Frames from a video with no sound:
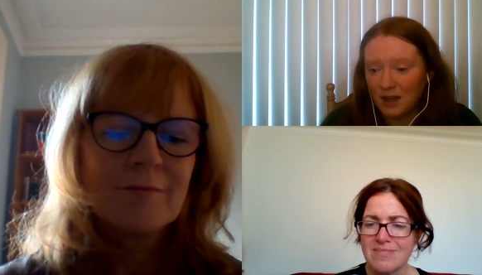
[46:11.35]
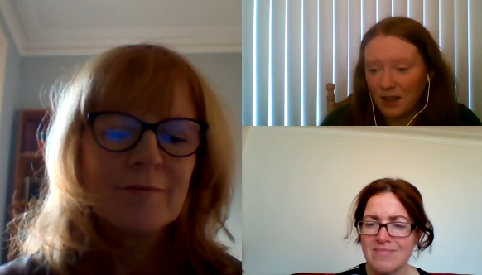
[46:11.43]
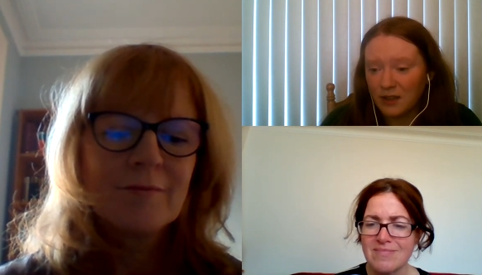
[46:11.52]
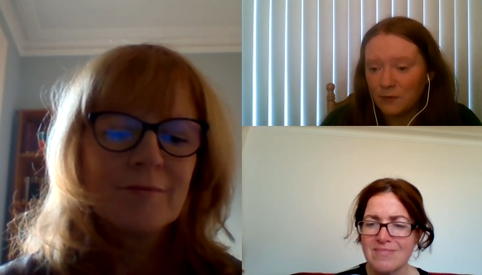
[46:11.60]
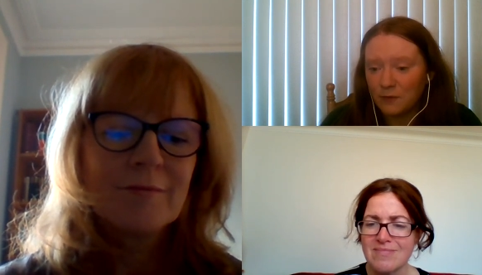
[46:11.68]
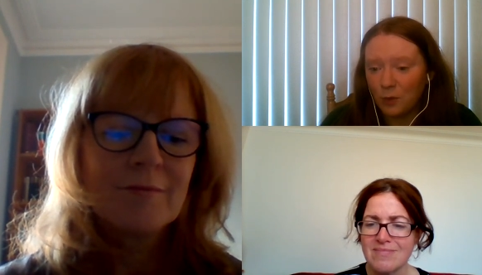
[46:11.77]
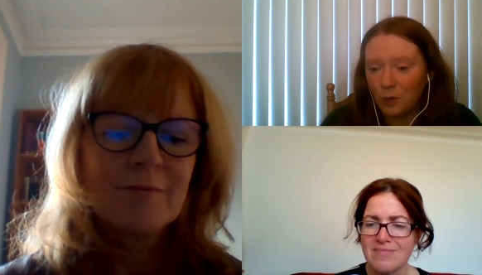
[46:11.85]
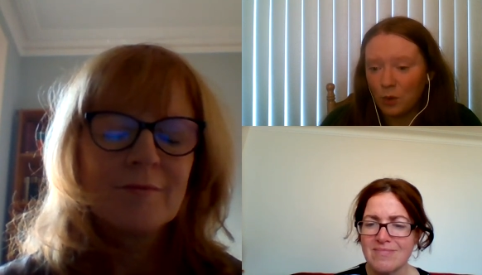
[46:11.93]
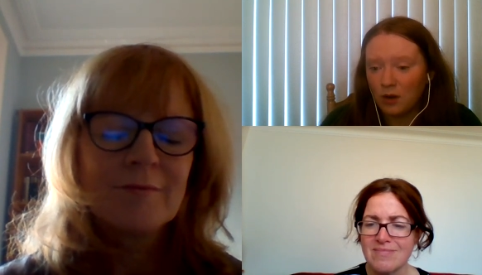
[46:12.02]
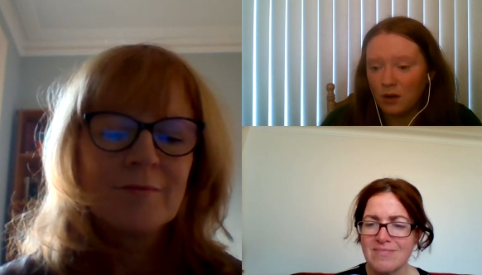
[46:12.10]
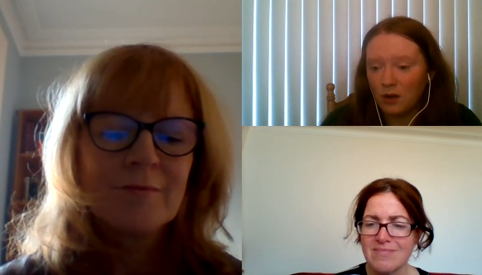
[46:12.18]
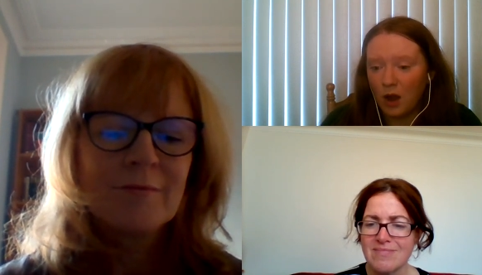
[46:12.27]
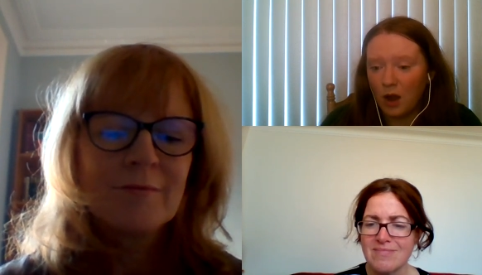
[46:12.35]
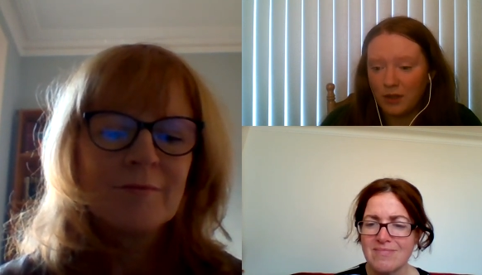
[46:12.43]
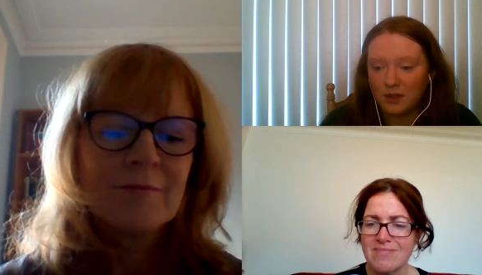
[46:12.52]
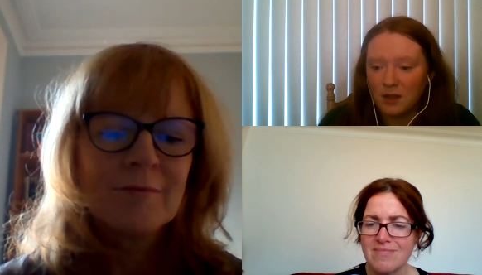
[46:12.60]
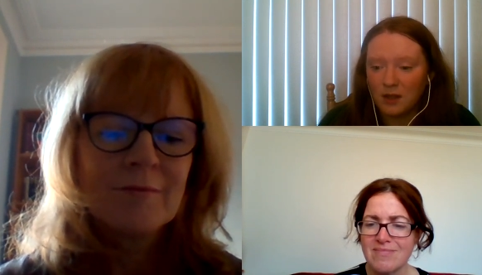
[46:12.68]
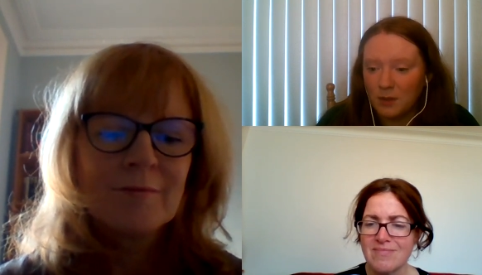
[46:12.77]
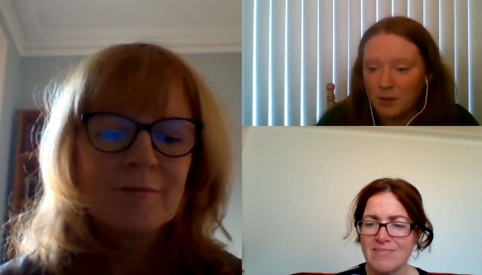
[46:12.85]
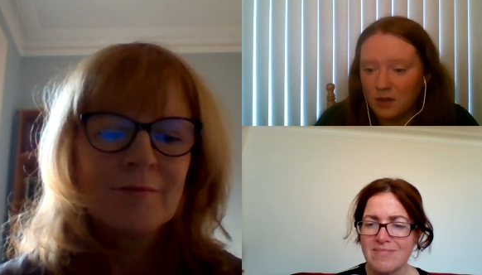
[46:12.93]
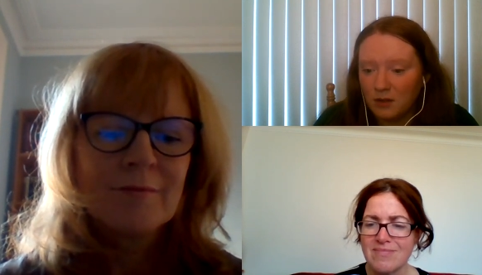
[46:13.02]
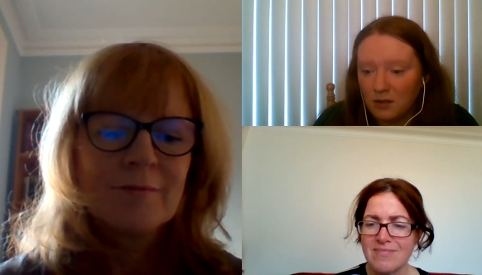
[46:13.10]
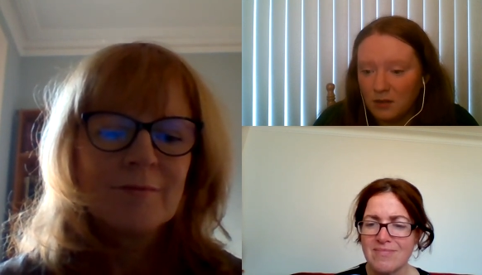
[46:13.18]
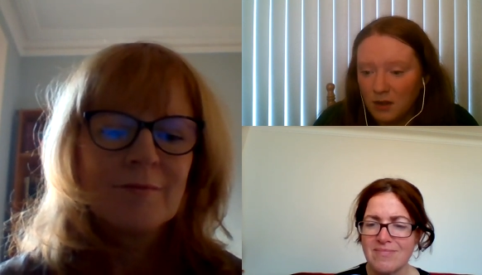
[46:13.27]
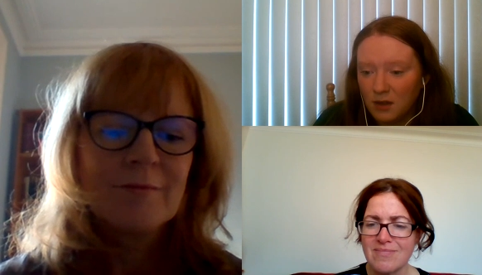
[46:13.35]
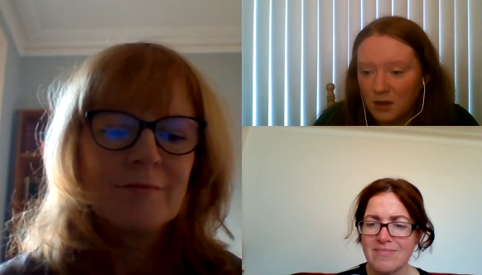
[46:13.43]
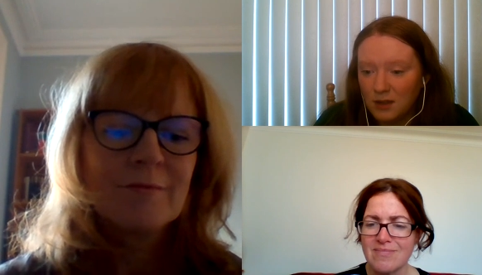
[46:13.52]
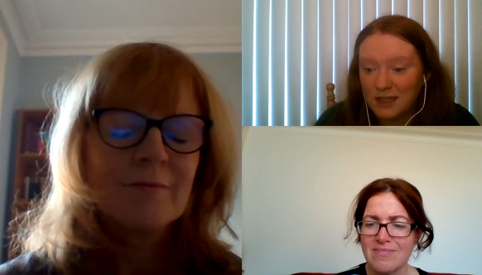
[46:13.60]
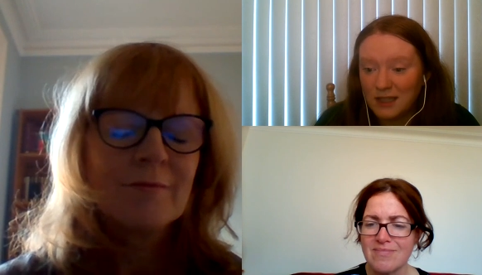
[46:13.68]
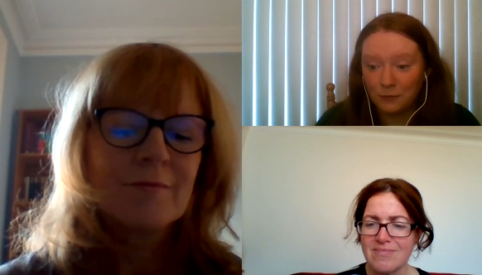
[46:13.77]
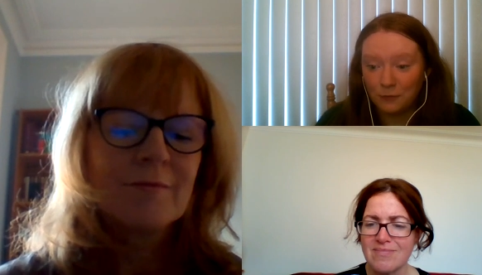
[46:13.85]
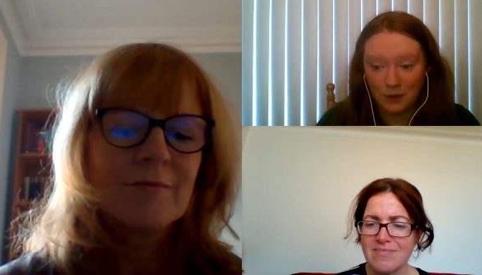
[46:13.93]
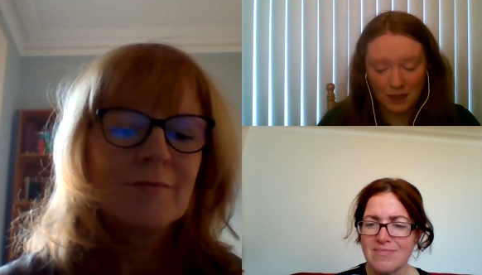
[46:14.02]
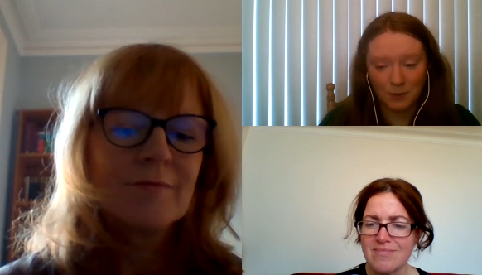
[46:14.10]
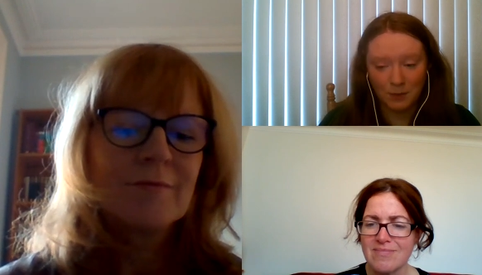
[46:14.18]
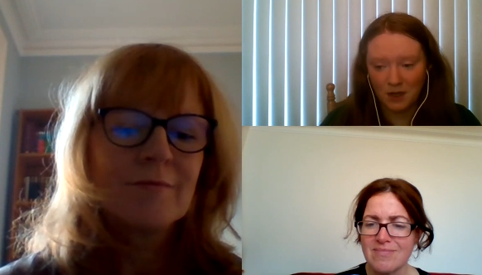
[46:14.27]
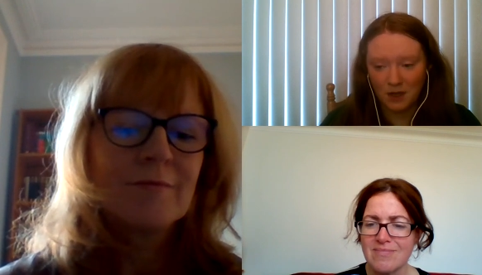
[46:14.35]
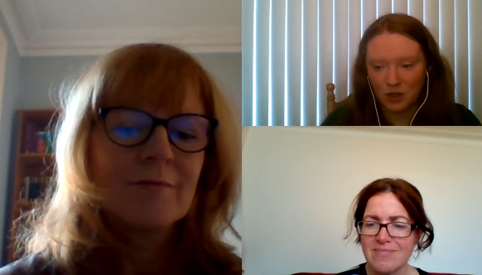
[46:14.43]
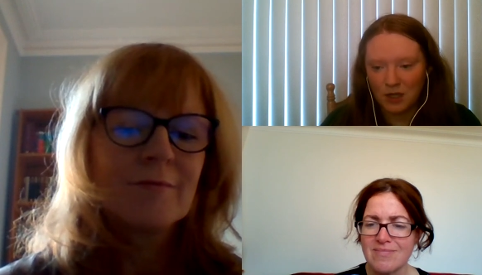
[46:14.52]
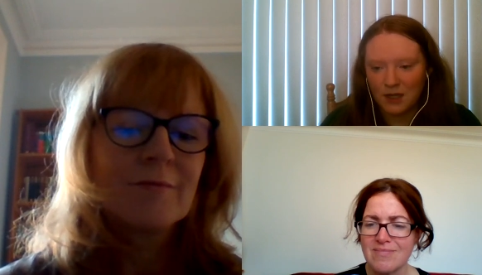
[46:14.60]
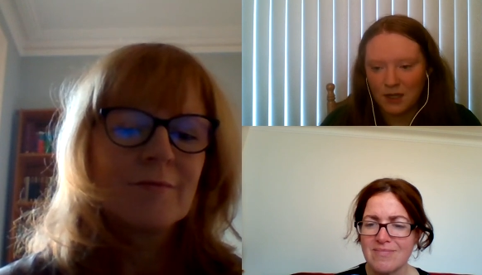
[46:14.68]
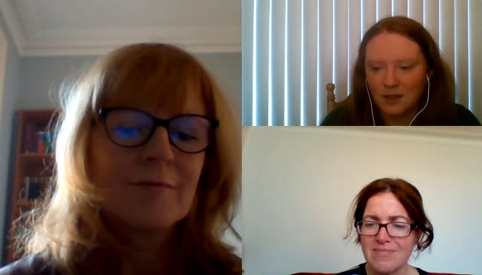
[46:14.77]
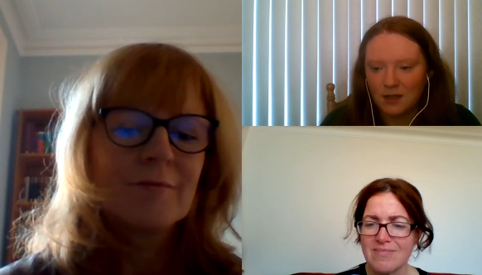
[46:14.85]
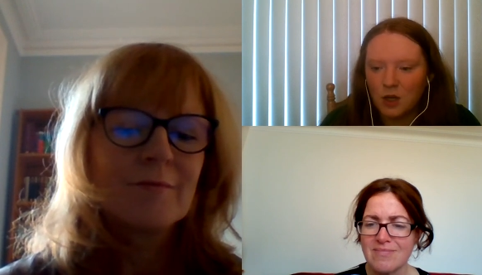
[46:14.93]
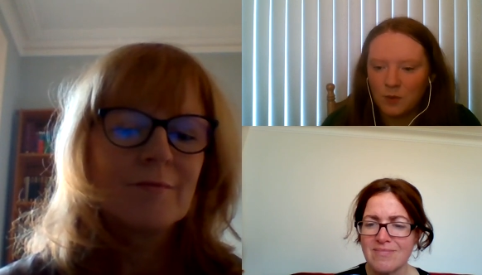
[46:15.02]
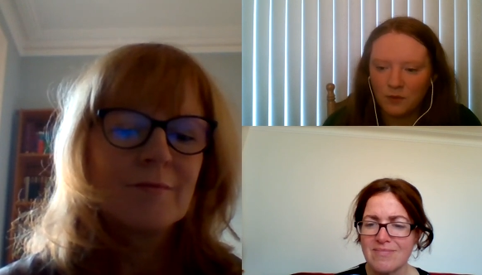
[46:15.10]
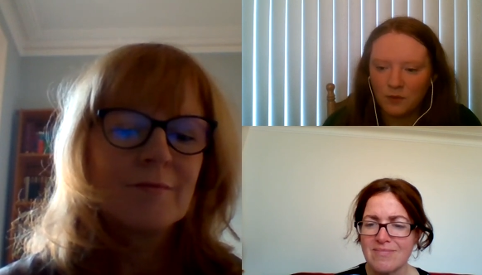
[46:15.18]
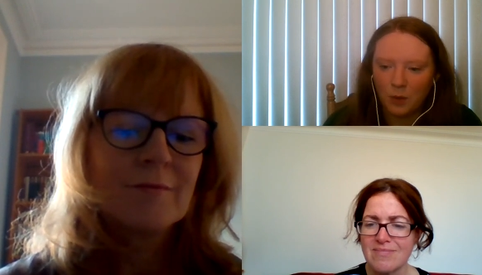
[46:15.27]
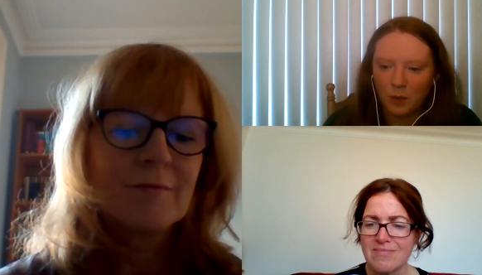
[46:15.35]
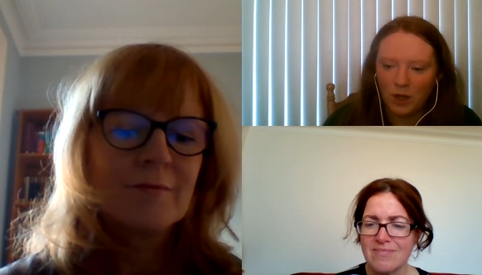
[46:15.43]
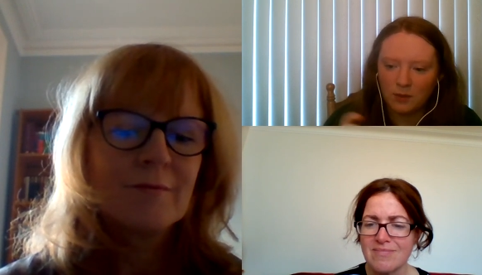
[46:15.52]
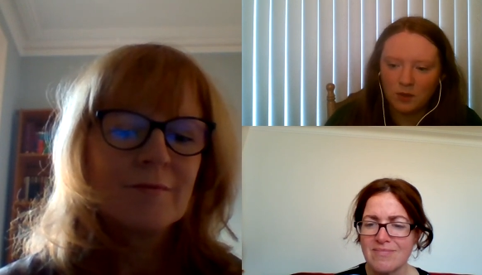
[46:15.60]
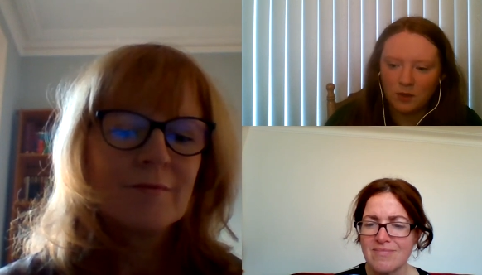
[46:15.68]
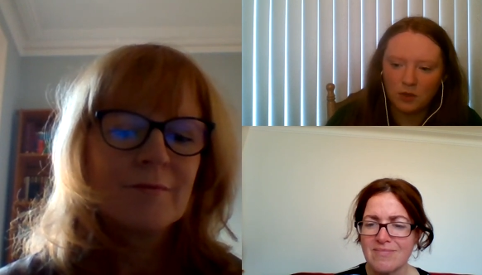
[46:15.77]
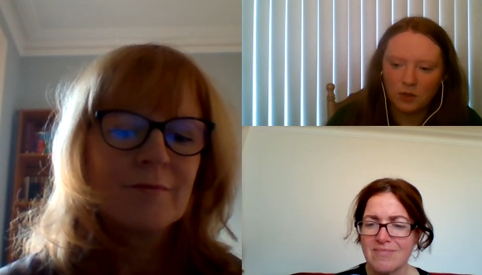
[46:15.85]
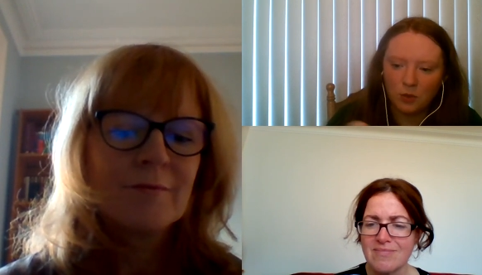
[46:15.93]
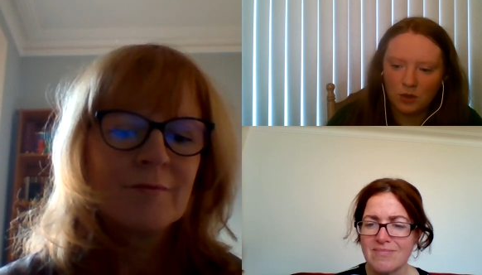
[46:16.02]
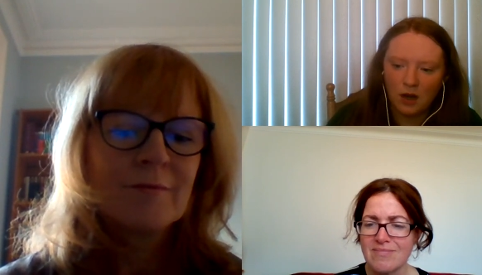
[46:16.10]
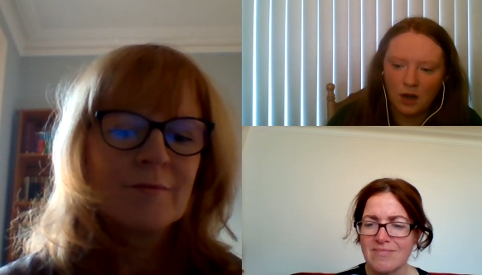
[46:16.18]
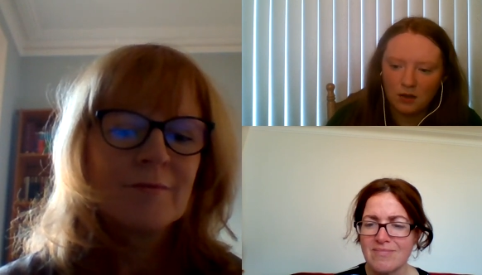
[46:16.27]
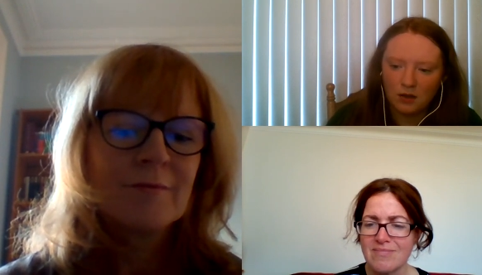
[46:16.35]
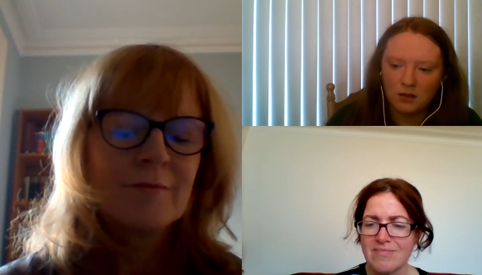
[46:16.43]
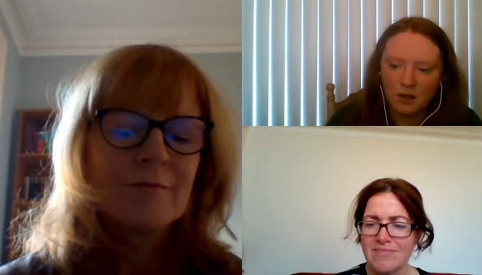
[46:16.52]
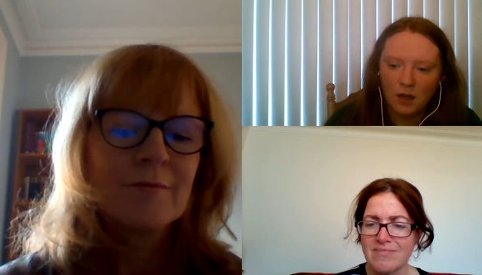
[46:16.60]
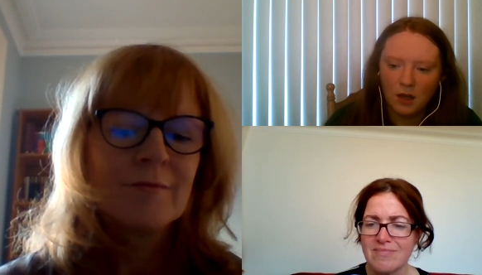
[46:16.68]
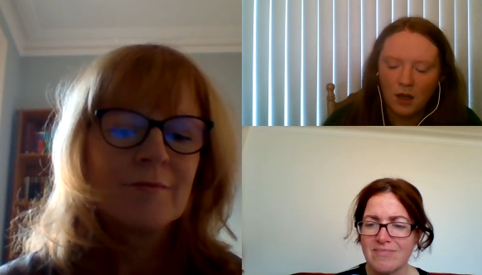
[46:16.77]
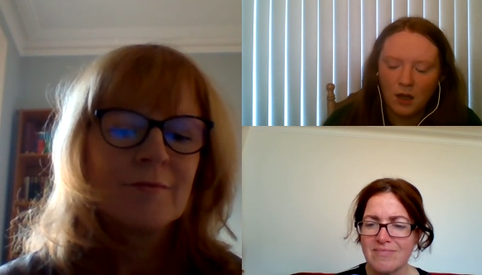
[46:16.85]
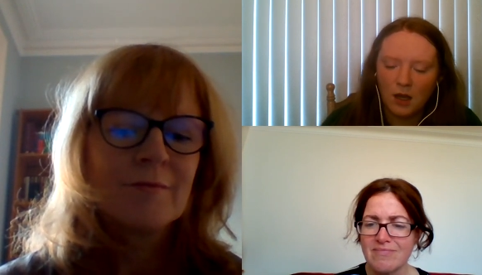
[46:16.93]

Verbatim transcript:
Speaker 1: I guess, for how things can be done differently potentially in terms of that Westminster and Northern Ireland